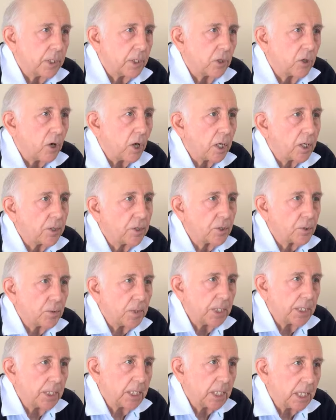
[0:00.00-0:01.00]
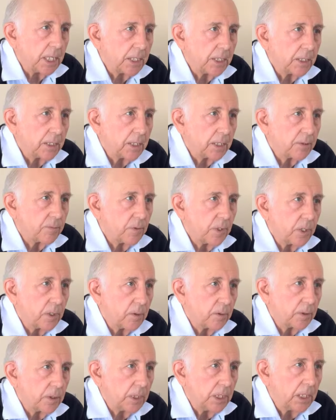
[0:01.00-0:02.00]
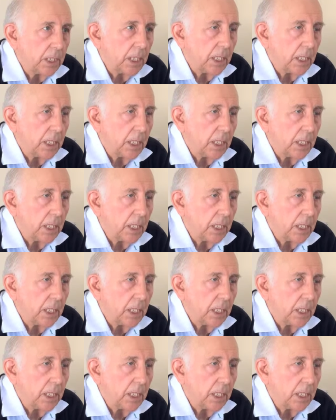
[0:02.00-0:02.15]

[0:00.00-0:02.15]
College Street garden that we own.